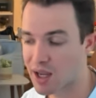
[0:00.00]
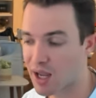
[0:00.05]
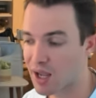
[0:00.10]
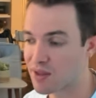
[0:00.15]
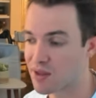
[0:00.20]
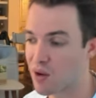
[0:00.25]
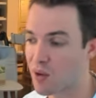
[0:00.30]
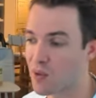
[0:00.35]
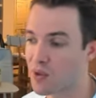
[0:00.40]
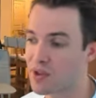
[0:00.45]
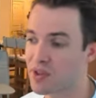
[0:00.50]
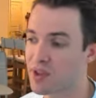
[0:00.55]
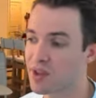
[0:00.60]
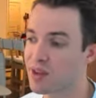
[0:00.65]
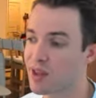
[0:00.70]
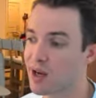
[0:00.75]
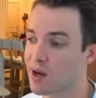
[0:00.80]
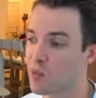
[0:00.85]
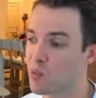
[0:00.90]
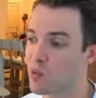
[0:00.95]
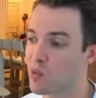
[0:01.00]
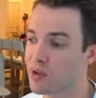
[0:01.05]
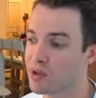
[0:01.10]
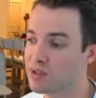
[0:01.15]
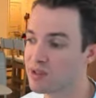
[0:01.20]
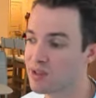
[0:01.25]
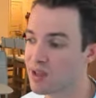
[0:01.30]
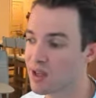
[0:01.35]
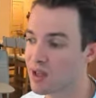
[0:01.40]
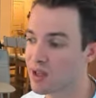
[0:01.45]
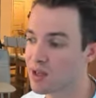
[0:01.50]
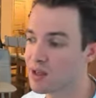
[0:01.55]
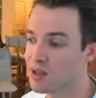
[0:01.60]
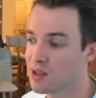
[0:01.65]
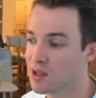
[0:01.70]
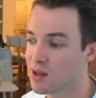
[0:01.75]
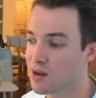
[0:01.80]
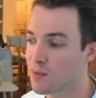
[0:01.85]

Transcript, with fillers: And the only thing that it really did